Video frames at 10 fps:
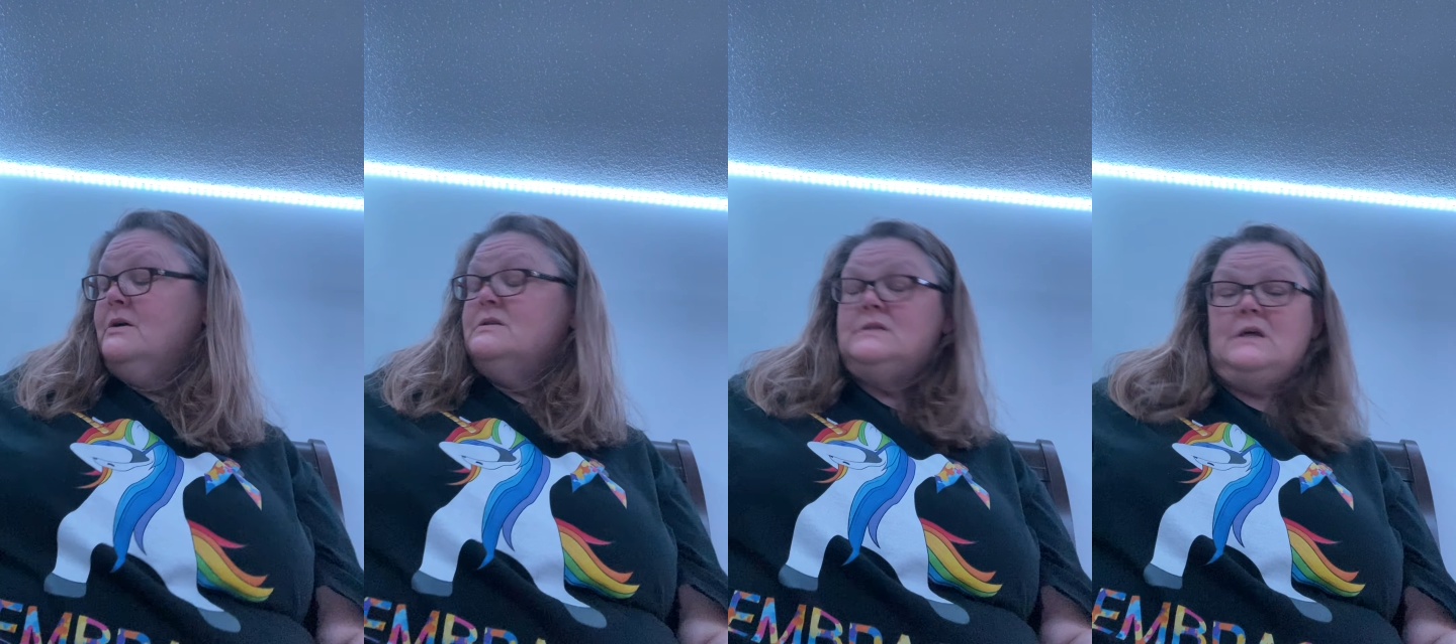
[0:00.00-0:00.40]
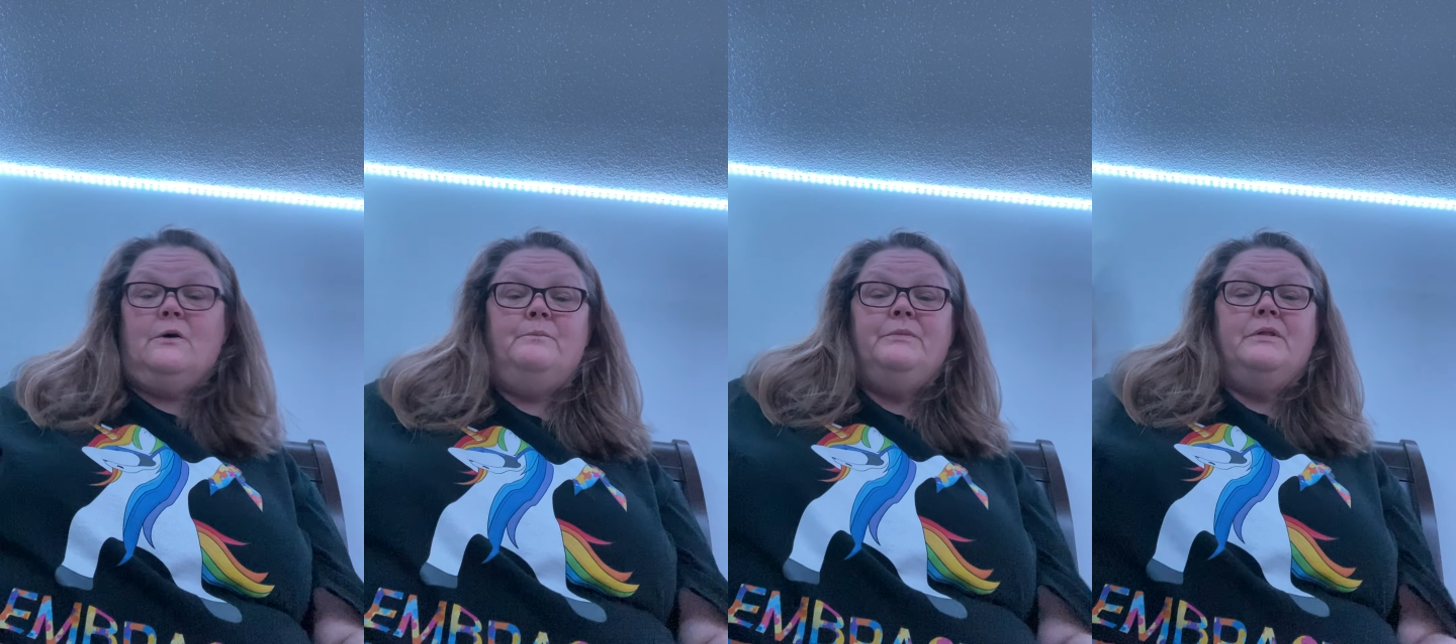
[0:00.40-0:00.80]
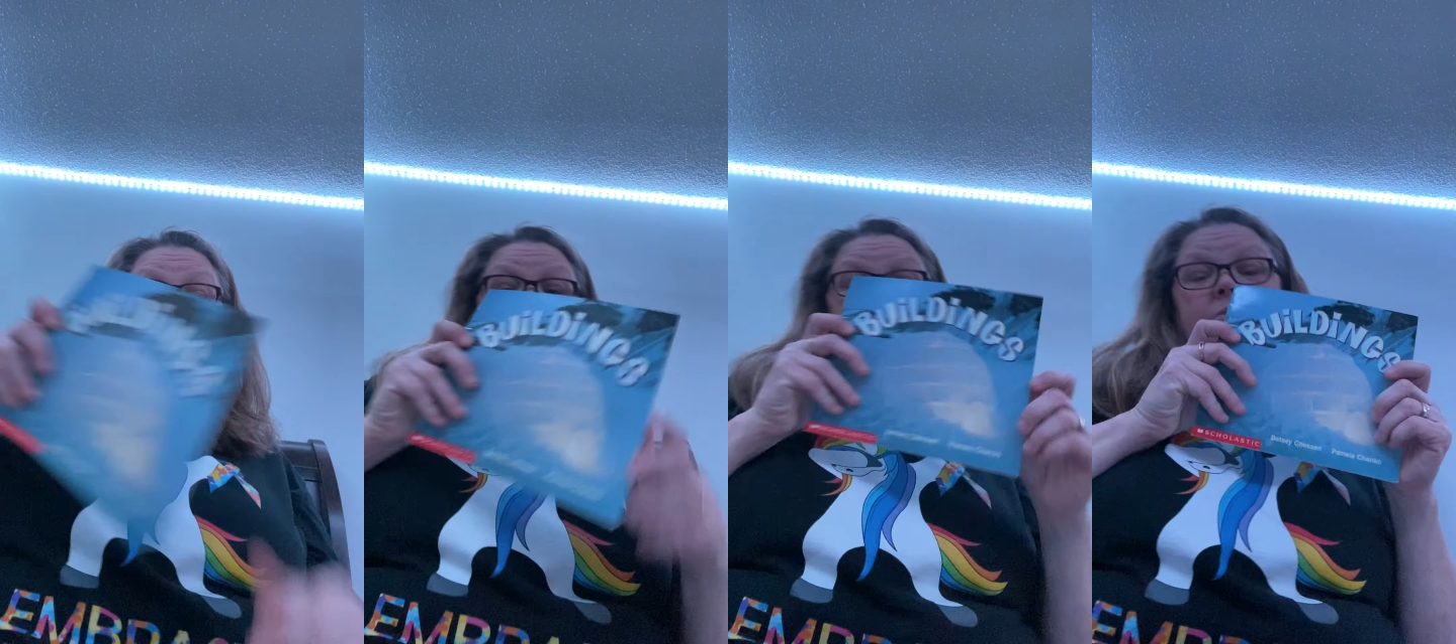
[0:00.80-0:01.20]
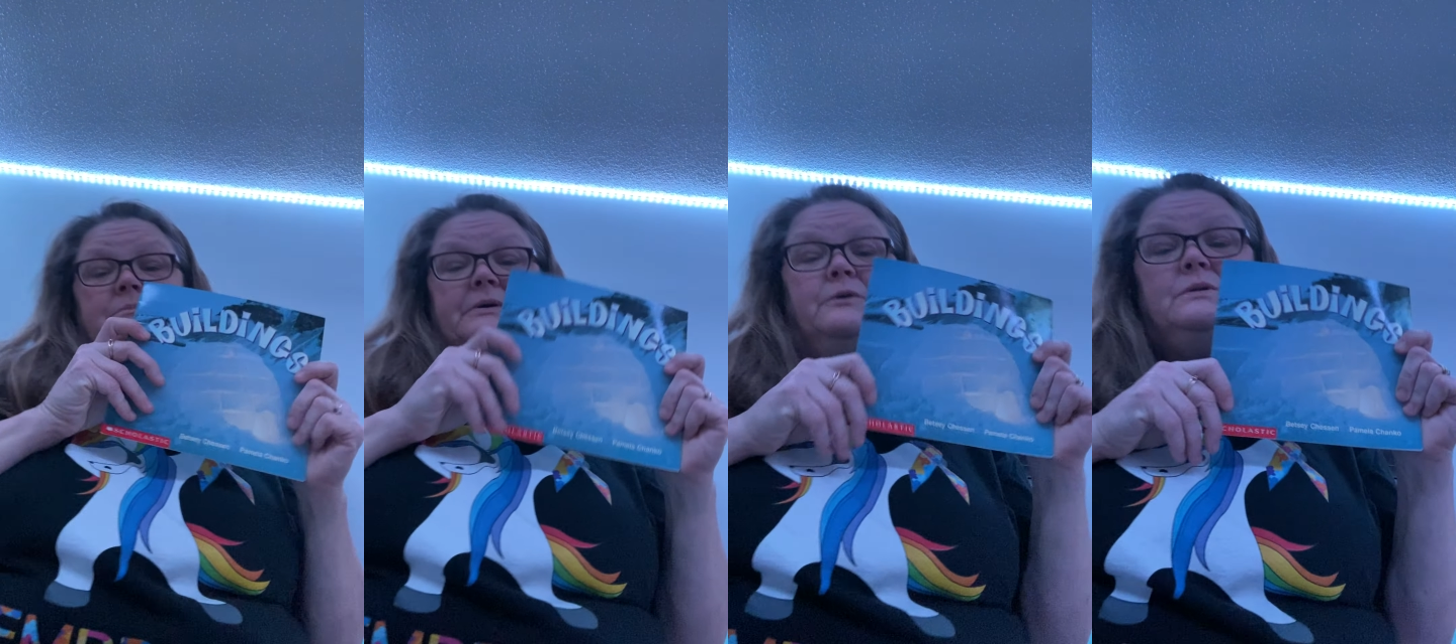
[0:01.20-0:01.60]
So they could
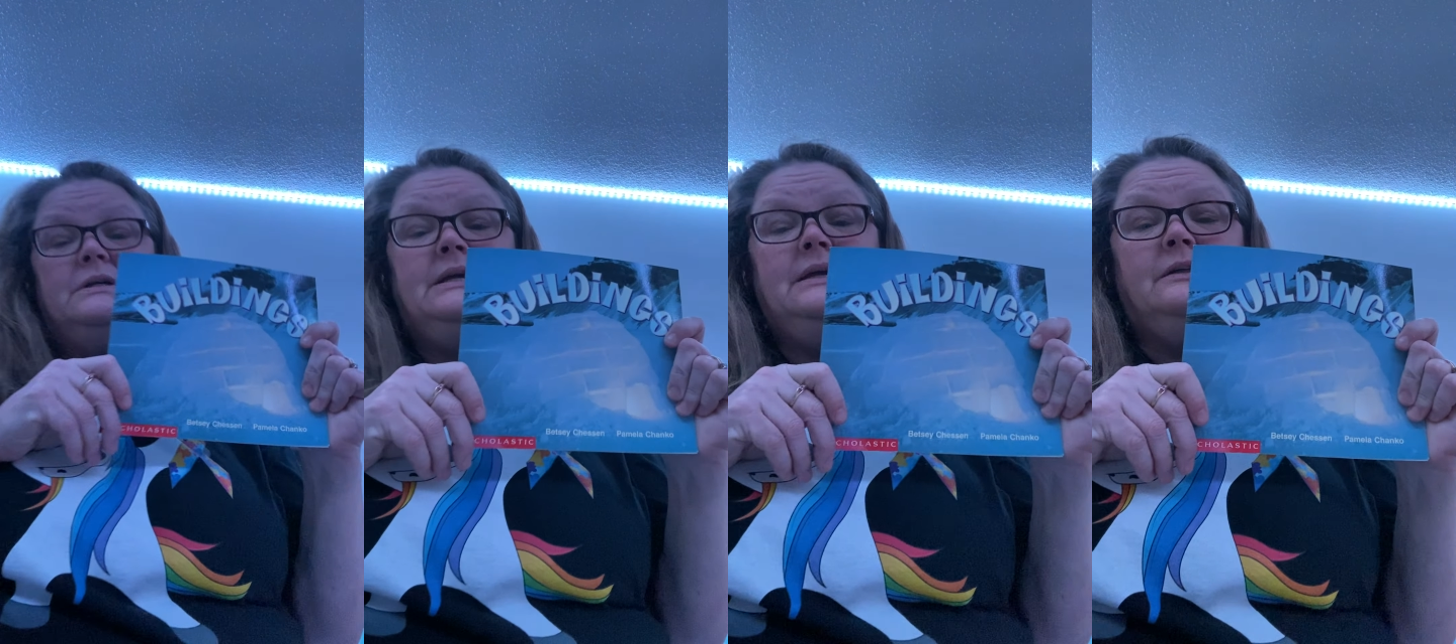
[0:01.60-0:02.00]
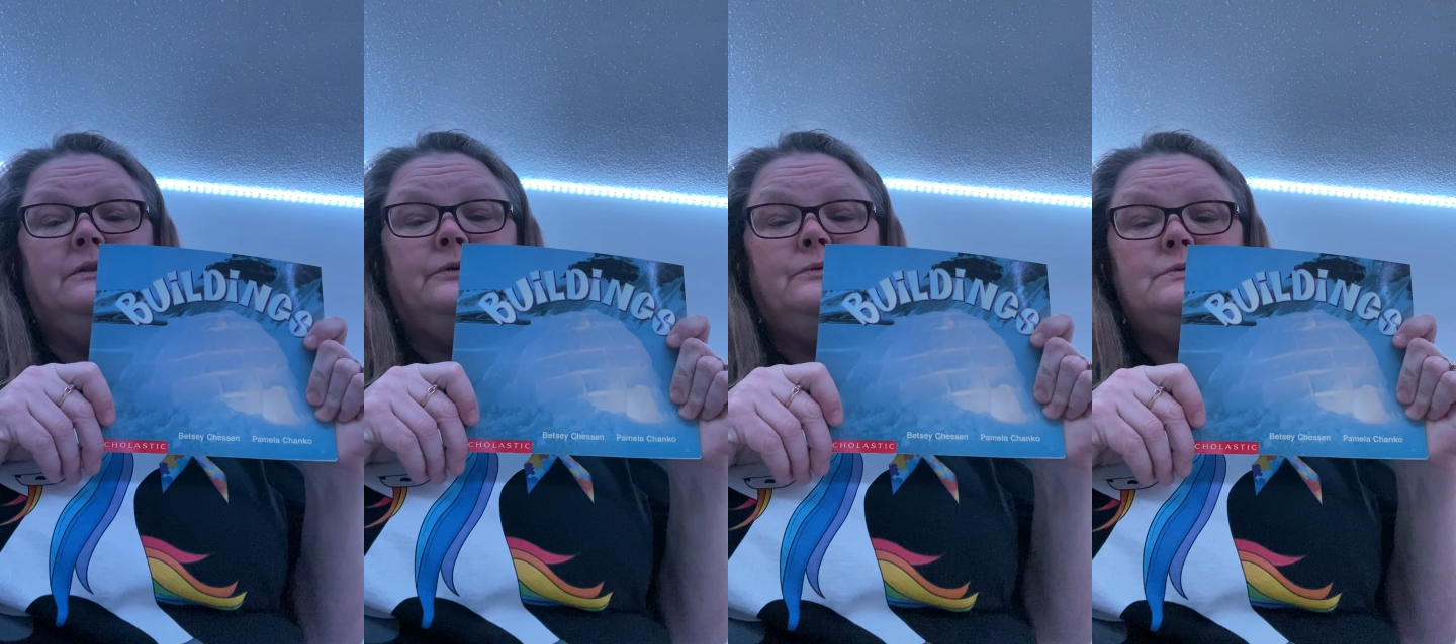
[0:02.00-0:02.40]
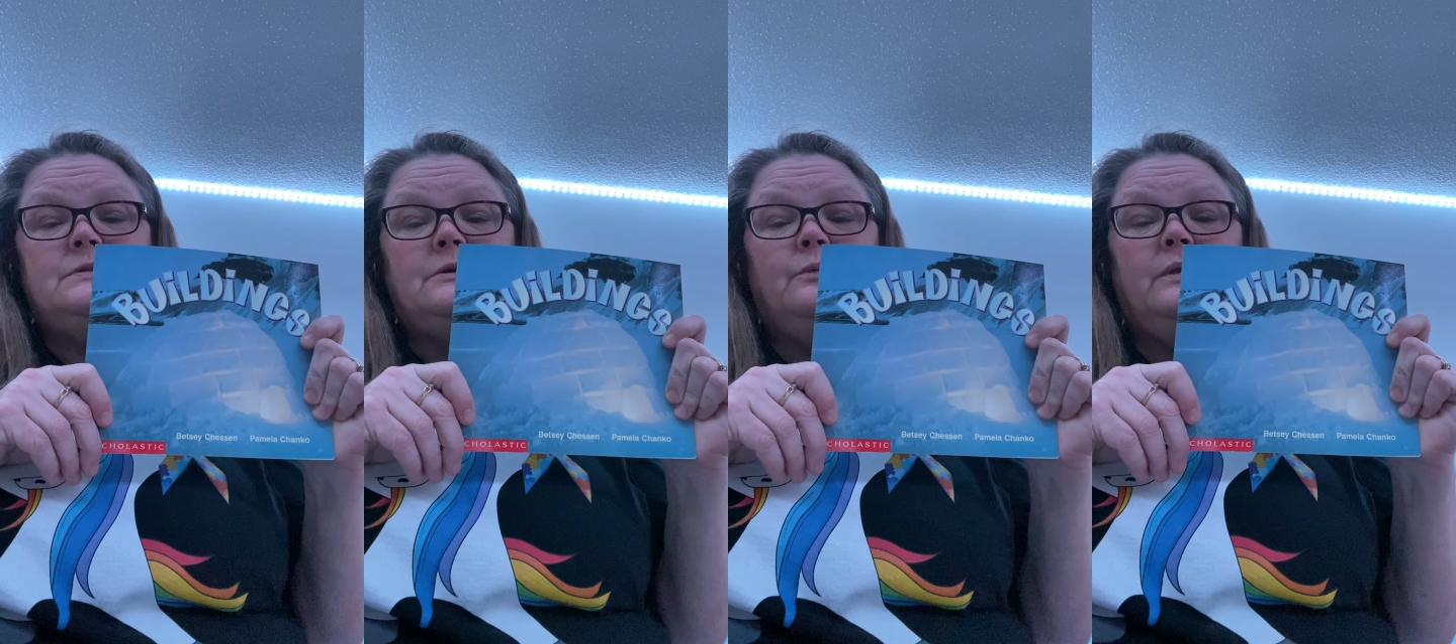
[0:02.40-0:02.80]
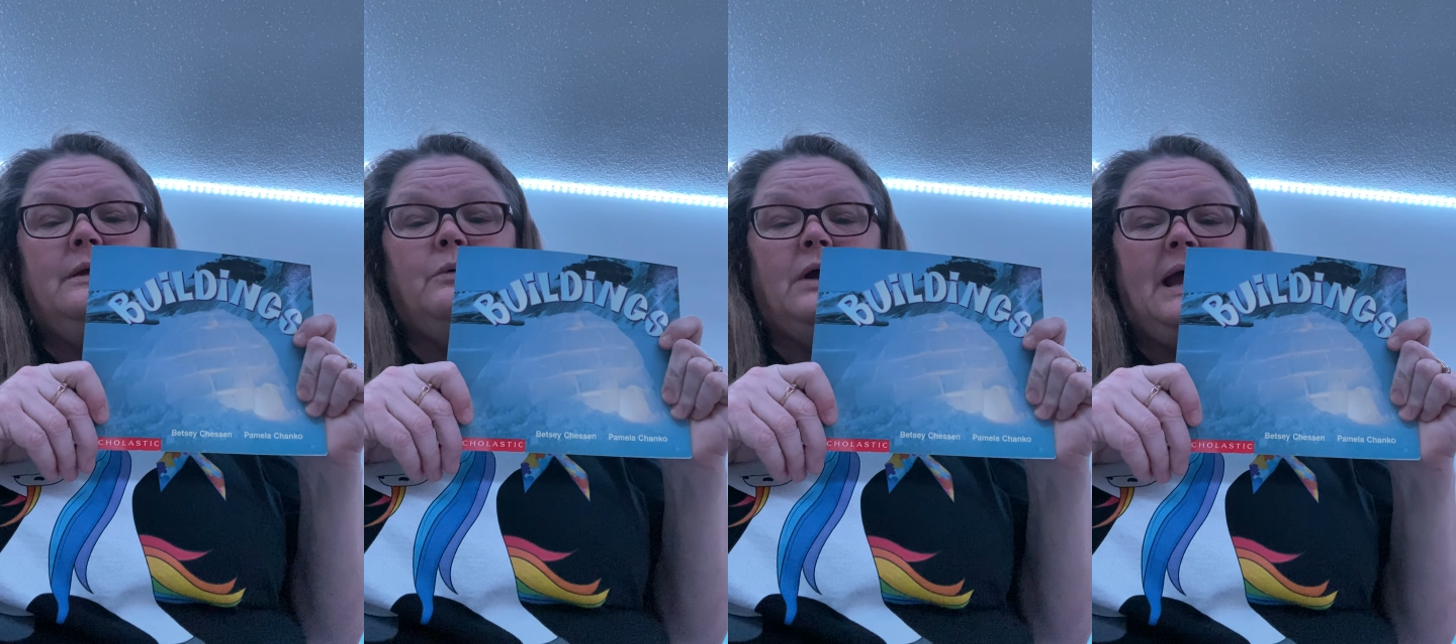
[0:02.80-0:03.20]
build igloos when
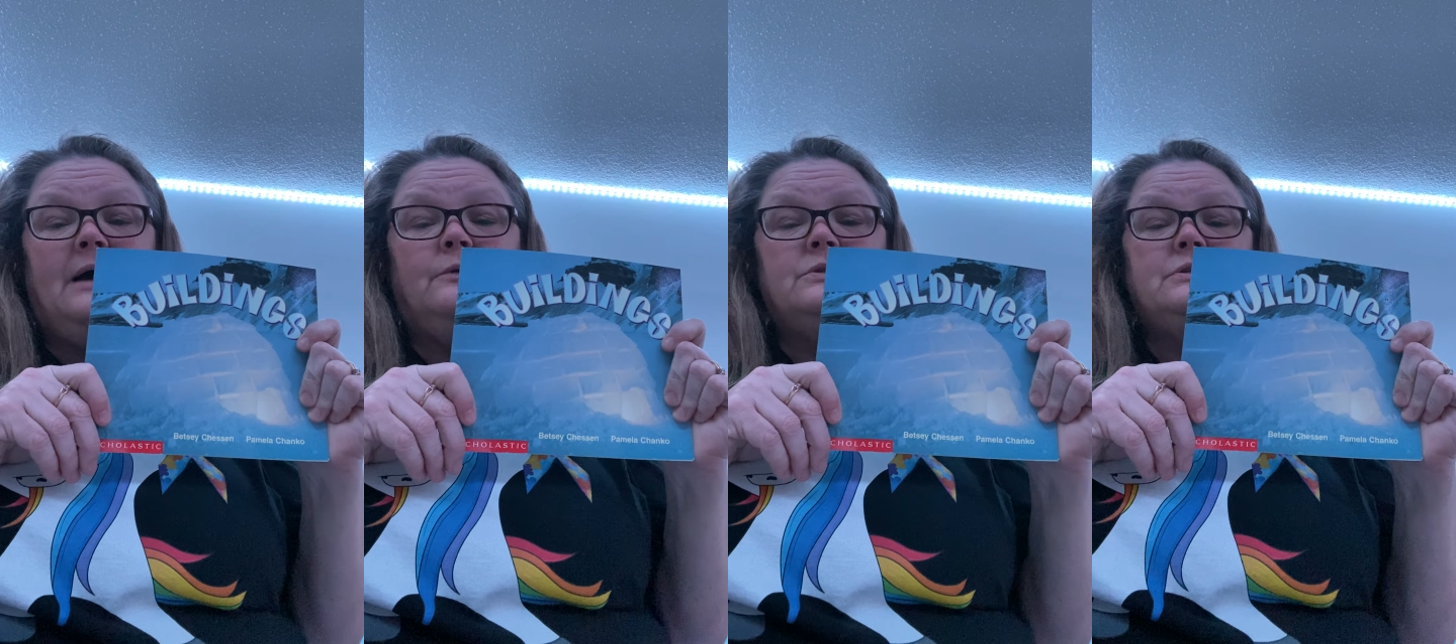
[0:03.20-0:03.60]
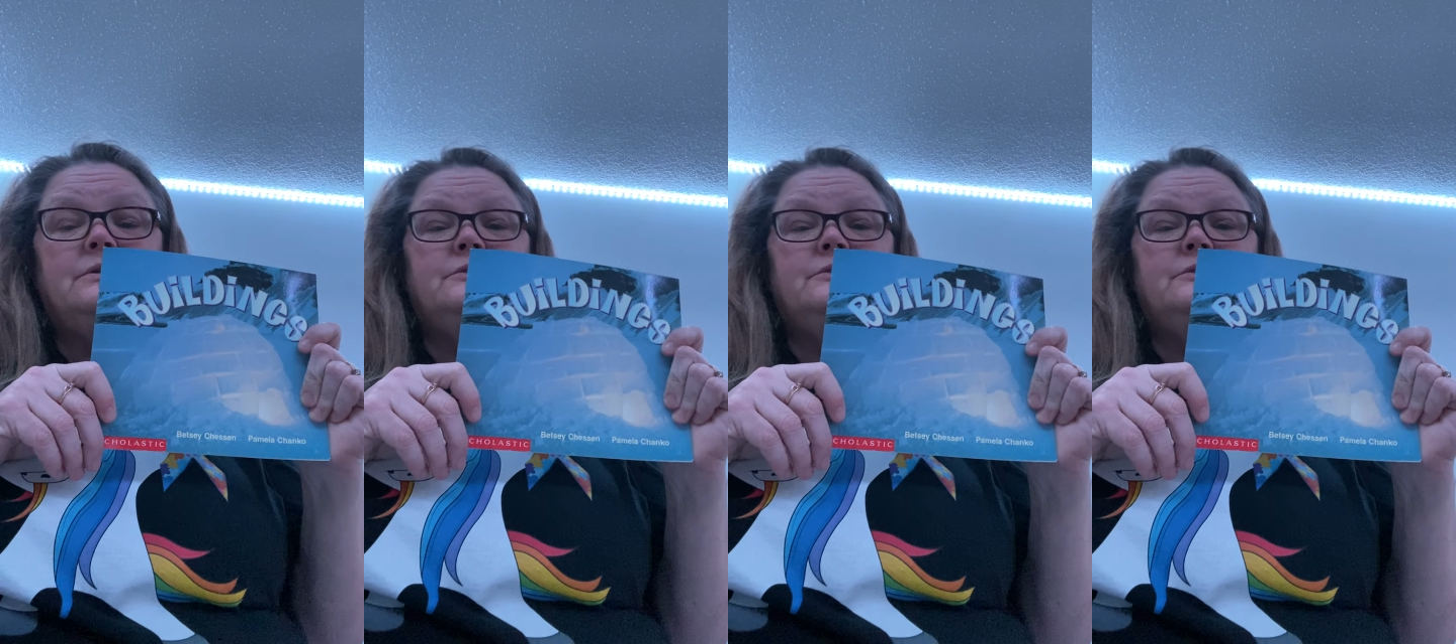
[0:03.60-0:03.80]
they were out